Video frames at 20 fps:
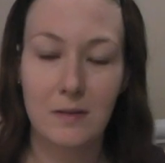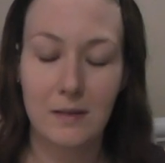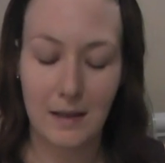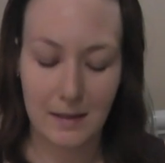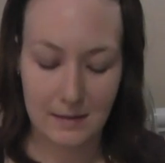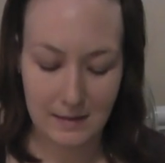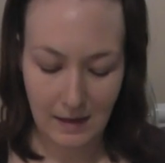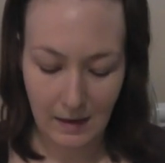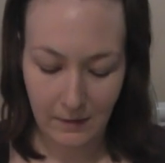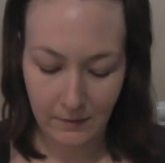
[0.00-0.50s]
for
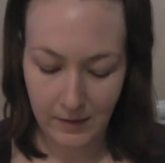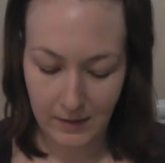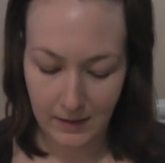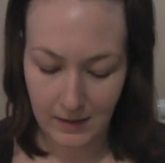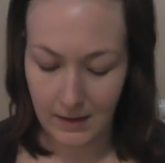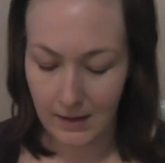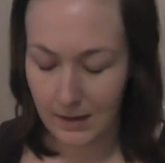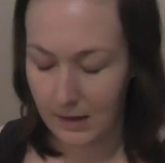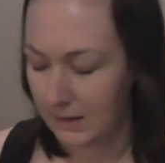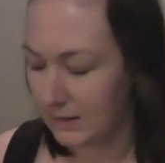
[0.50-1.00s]
Lust Habit,
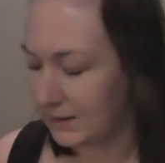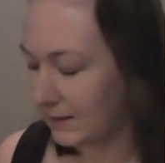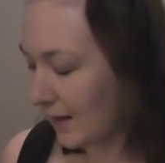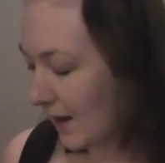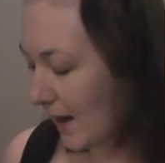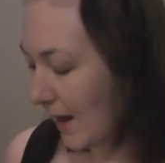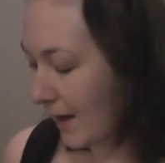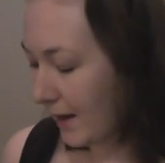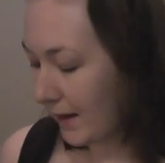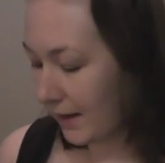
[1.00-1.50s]
is
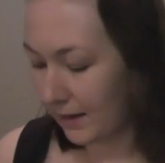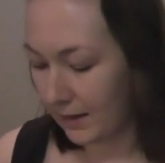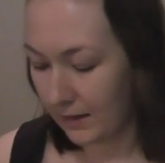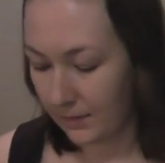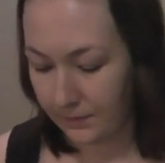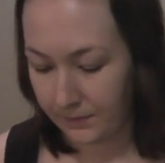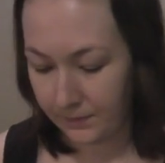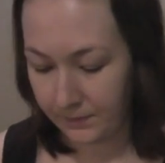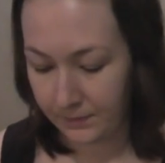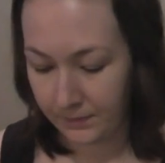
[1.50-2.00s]

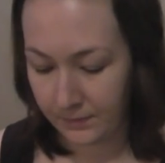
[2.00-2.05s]
a